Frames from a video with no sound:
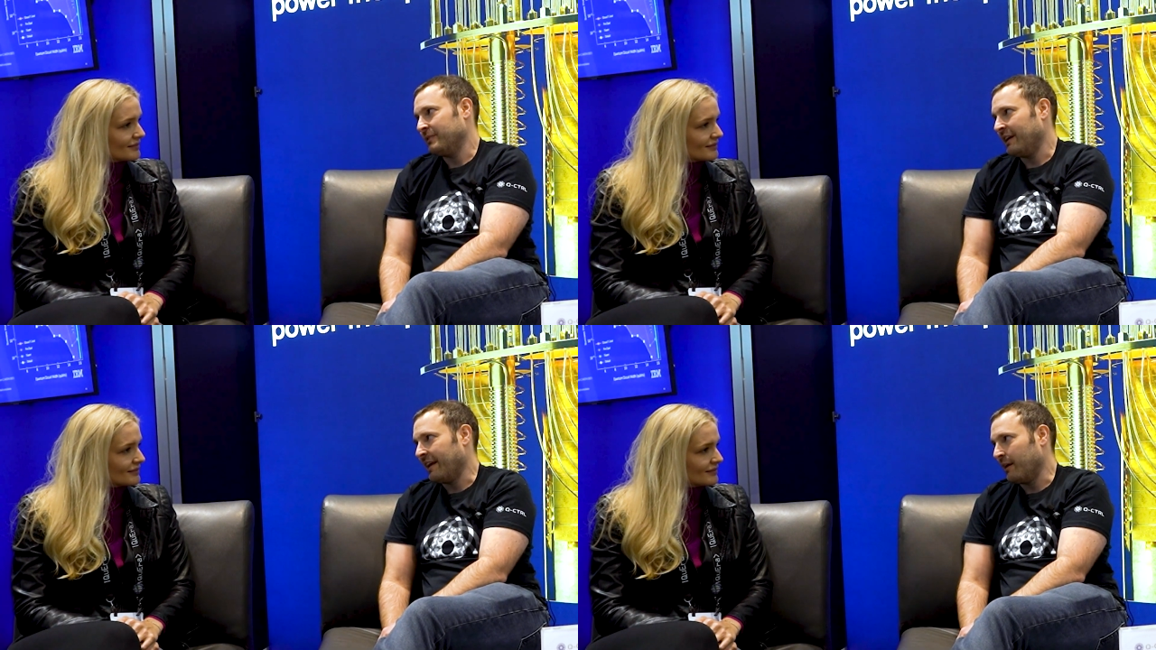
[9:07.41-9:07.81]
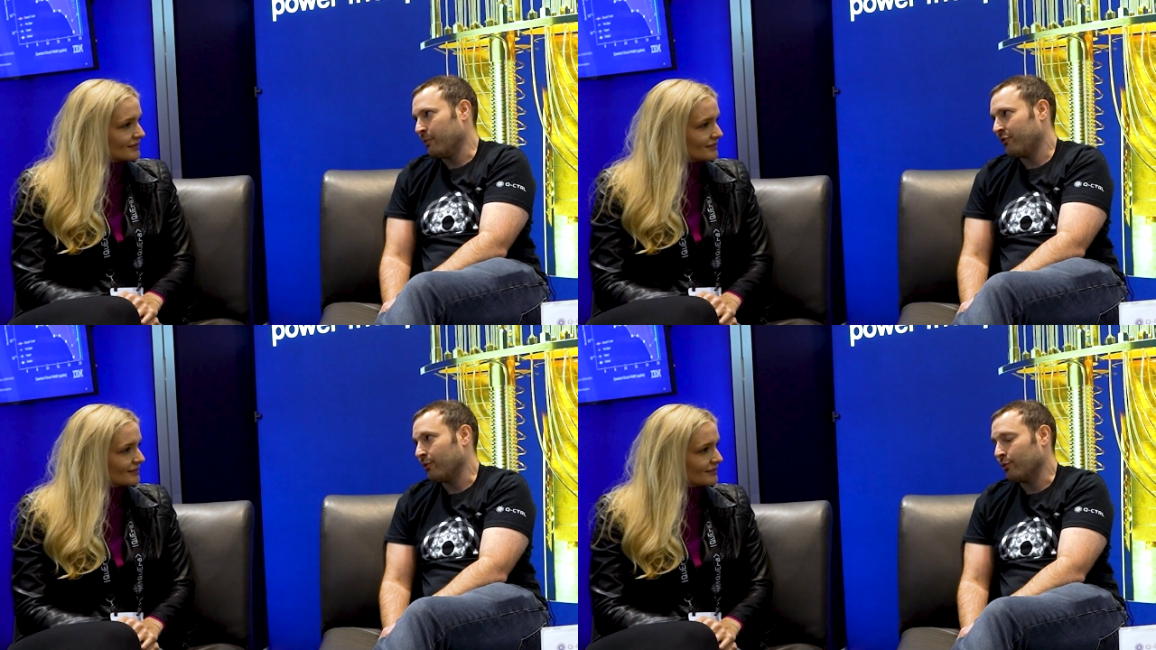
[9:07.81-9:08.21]
Speaker 1: enable
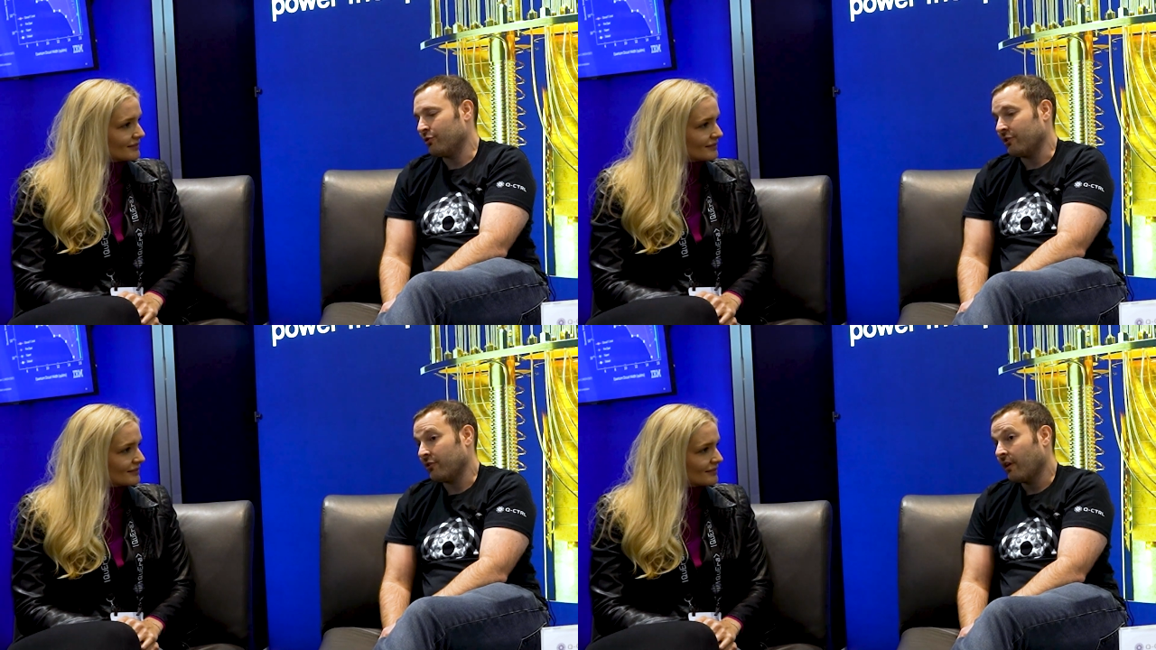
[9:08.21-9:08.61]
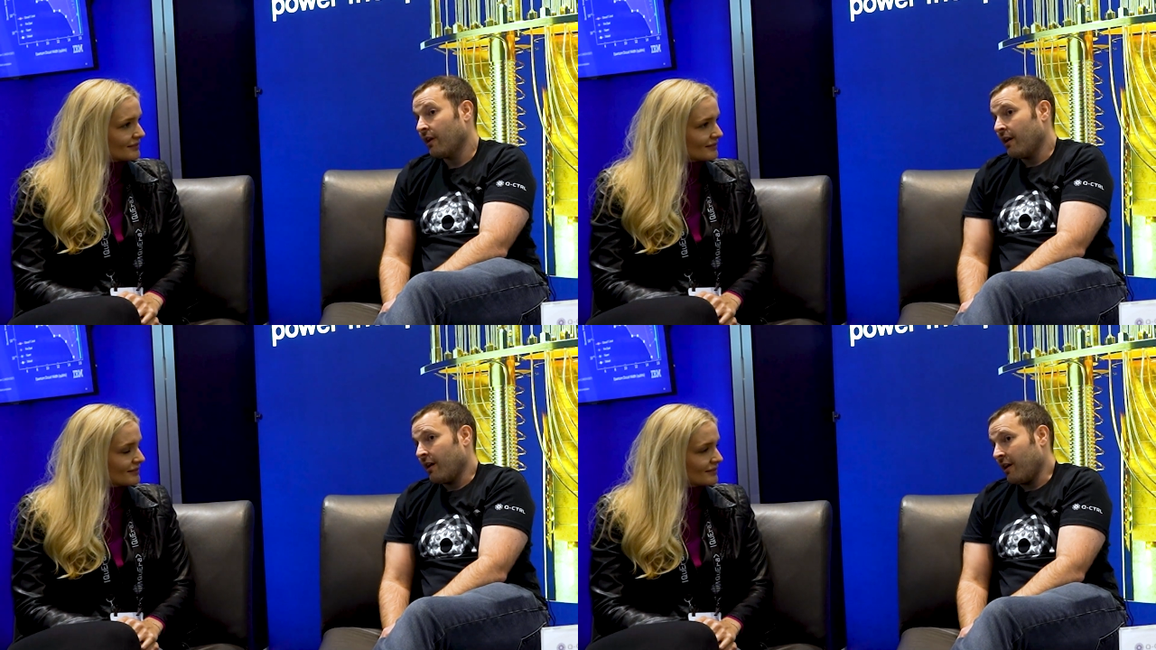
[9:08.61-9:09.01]
solutions
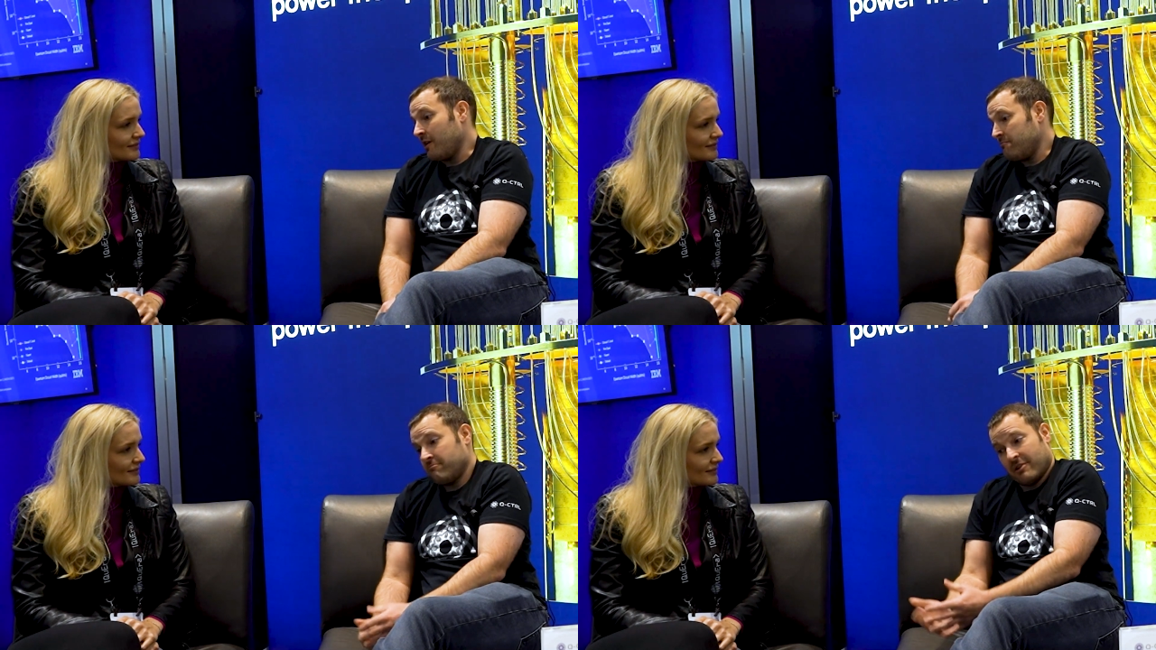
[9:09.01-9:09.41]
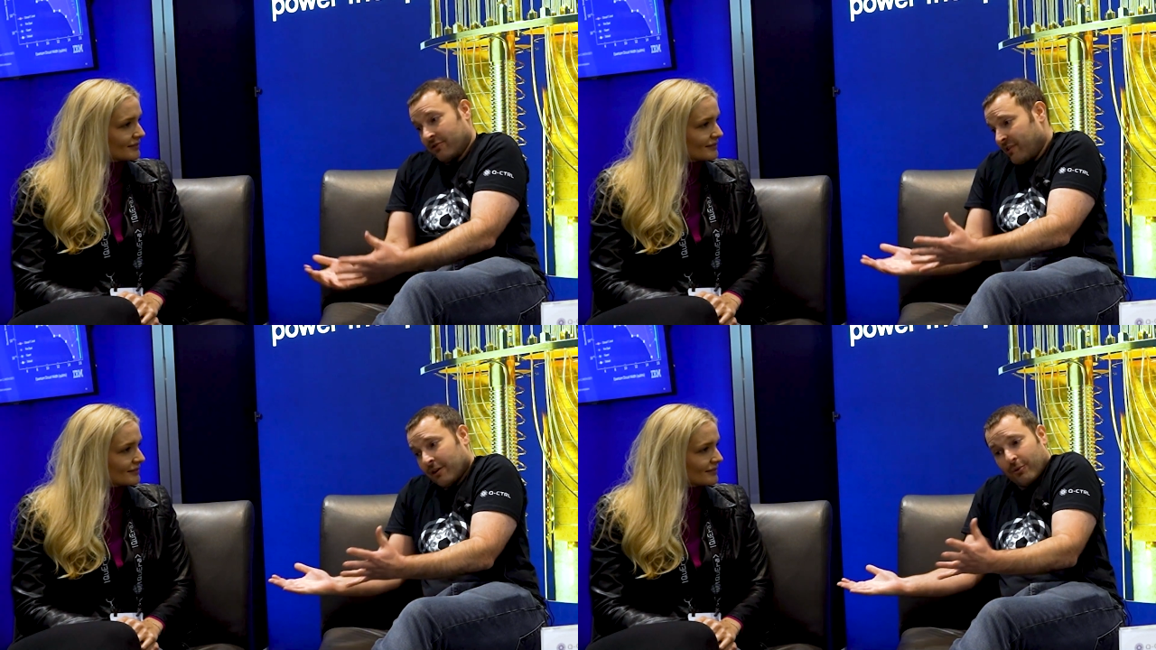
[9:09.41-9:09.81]
and as you
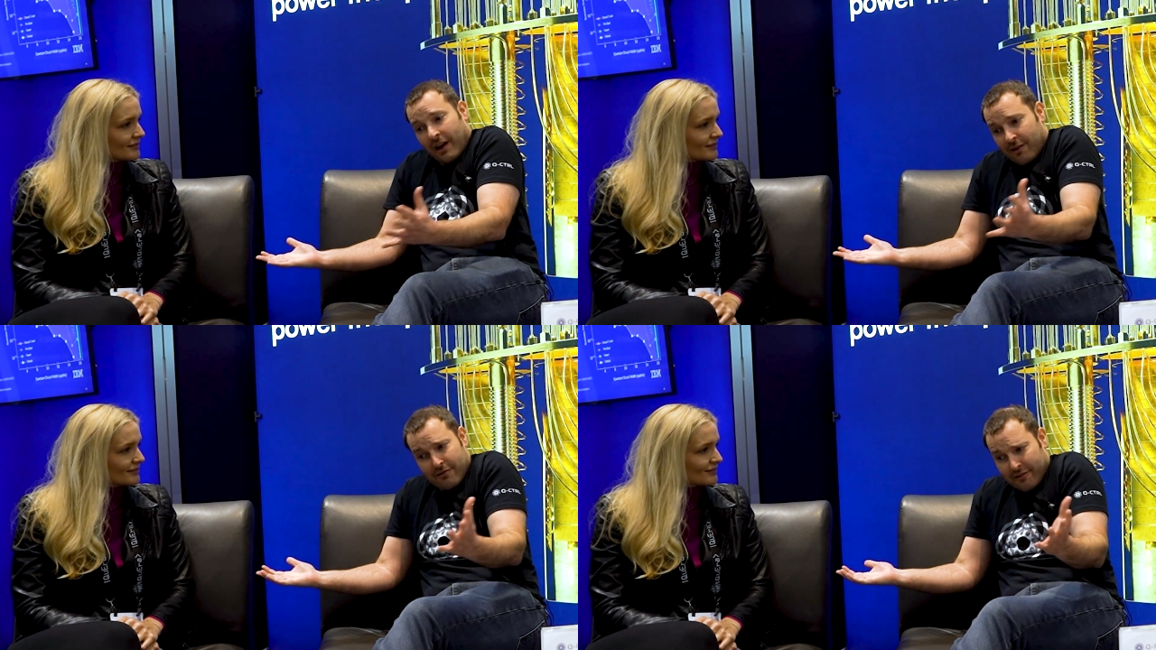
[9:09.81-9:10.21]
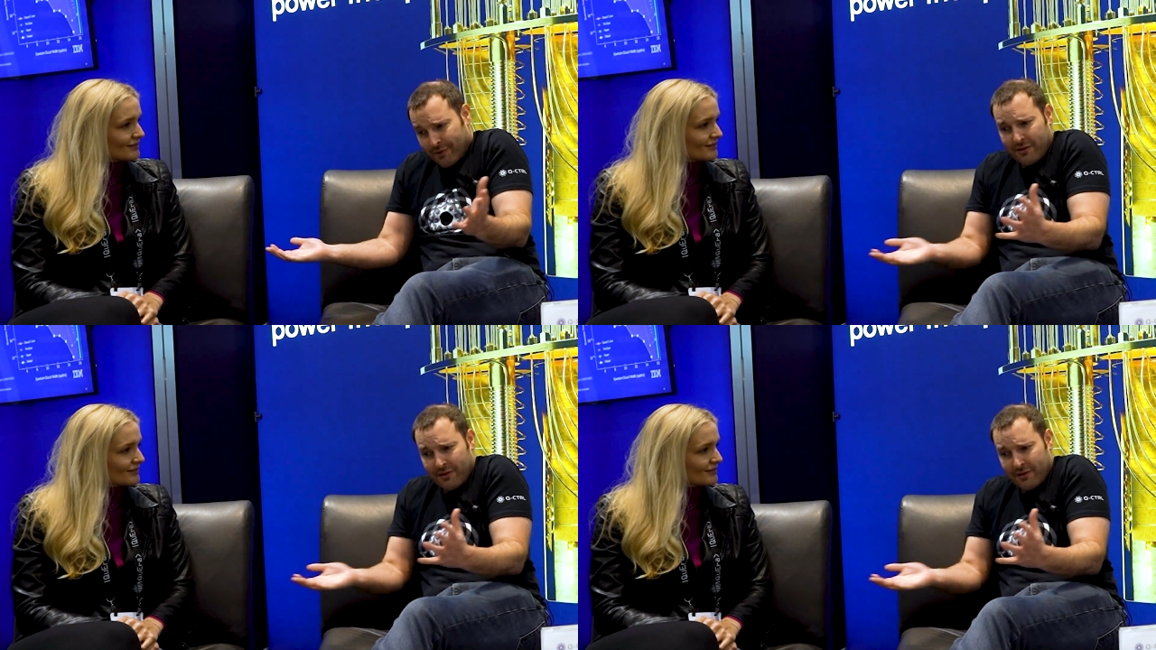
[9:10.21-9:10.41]
said we are we